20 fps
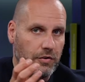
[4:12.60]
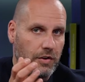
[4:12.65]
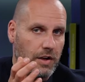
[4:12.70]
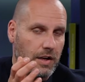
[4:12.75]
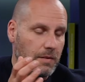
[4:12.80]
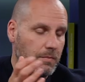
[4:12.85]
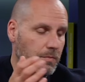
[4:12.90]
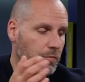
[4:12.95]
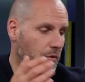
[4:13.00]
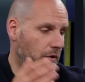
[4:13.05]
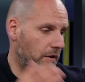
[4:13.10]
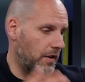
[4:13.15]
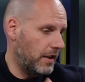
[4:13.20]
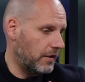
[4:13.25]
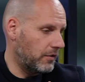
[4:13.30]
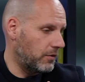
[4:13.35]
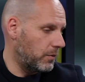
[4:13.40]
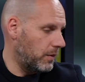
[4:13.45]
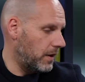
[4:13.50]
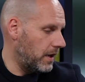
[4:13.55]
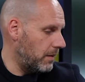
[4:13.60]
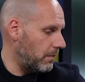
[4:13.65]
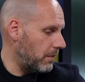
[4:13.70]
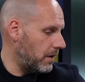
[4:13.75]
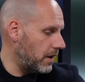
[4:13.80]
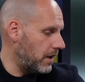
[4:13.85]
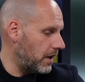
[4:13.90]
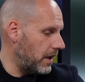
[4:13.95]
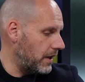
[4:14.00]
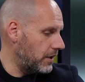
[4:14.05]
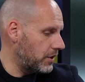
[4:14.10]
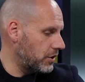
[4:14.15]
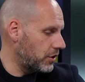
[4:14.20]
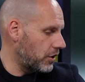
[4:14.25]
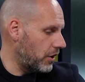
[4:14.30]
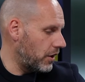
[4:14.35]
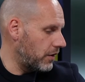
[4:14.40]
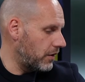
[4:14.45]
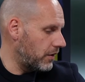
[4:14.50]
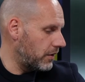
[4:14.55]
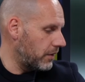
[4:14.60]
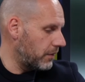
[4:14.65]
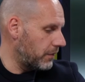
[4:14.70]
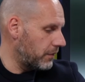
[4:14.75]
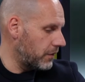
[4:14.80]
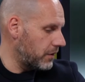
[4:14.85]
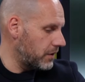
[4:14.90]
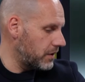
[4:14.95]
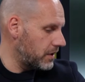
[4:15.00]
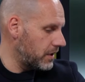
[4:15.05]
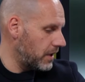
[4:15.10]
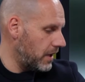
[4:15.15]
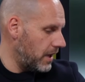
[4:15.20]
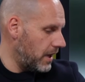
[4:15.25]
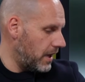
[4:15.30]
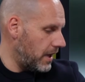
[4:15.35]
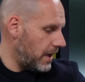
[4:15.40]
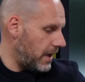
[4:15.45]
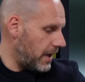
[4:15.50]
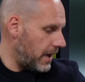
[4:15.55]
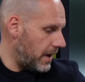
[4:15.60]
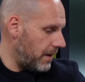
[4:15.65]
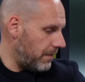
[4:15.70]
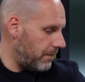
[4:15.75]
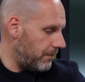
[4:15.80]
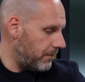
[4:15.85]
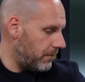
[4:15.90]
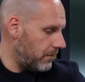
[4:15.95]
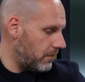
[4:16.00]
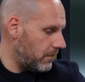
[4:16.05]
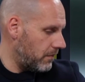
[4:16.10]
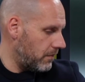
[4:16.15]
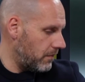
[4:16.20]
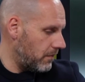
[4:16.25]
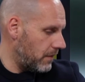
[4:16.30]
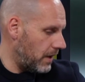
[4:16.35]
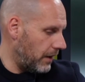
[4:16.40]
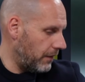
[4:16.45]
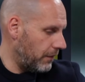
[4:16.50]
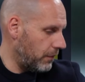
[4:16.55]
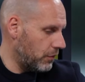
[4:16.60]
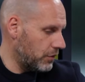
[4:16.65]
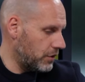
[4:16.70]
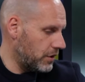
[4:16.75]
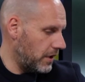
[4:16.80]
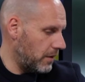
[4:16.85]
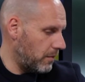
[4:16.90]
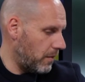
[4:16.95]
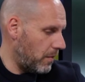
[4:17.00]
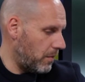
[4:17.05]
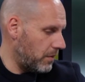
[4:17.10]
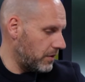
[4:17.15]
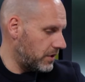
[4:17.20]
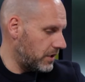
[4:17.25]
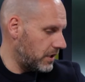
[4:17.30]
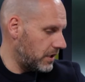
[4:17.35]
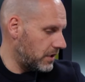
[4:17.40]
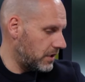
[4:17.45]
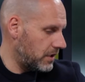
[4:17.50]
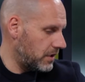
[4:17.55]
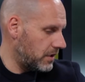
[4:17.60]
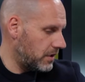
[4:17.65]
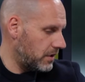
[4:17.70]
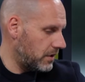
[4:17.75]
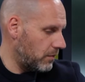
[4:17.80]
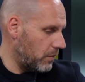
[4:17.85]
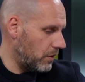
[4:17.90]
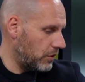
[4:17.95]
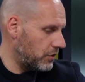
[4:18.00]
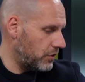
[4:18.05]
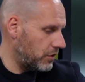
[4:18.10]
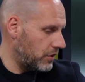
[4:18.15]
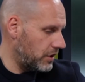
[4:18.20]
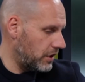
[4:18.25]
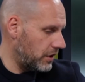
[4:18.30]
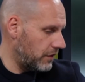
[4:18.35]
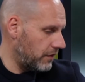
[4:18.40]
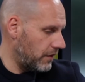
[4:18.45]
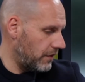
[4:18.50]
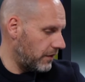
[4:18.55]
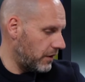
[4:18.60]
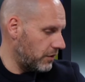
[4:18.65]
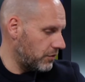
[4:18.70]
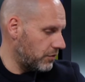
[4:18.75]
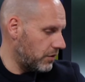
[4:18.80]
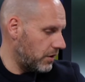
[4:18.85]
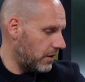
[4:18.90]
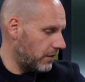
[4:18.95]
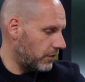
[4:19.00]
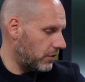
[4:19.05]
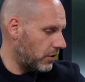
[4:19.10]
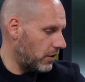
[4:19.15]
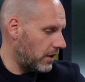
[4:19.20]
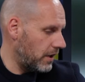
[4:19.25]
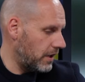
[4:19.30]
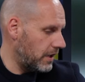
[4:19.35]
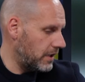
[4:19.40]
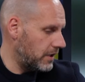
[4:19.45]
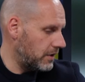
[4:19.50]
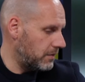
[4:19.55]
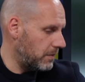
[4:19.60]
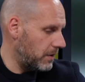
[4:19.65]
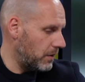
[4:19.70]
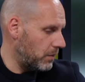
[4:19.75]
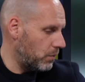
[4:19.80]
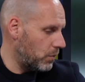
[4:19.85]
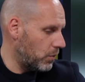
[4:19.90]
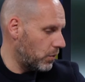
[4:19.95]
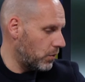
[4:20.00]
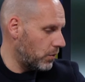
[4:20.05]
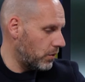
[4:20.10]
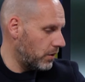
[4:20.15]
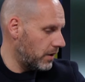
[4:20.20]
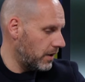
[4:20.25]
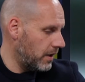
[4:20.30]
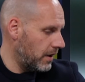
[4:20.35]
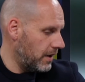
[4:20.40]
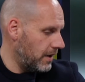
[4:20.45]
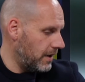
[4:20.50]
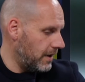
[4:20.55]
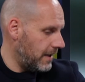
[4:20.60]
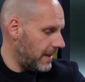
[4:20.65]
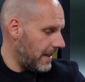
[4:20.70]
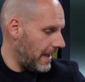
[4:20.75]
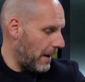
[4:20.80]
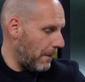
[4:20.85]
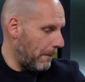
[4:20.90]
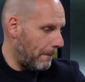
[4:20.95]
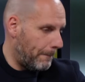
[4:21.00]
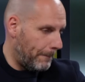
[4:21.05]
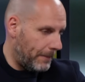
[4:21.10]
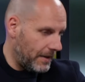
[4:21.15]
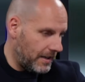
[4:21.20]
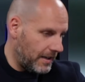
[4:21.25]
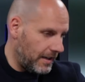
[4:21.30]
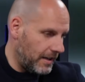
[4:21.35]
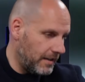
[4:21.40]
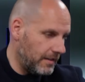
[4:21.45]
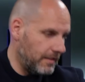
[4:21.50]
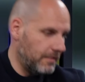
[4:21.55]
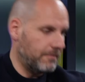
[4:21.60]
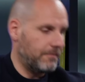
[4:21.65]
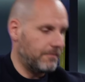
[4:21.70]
I can put it next to it in a minute and show you the difference. Unfortunately, the 126500 I've got is been worn, but